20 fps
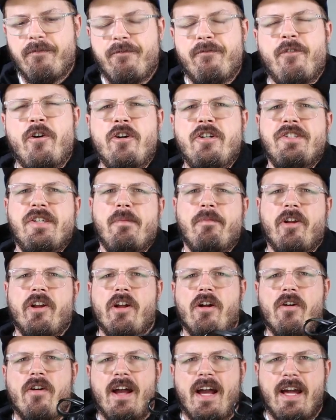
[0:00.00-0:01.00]
First, I'm going to
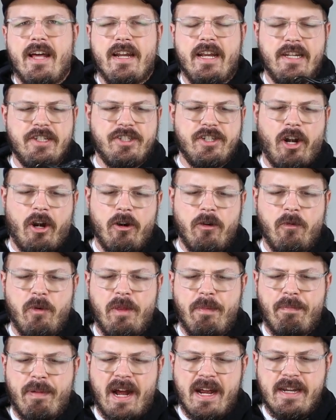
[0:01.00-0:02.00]
go ahead and start
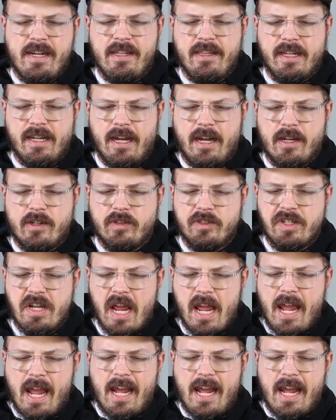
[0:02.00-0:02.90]
with binding the goggles.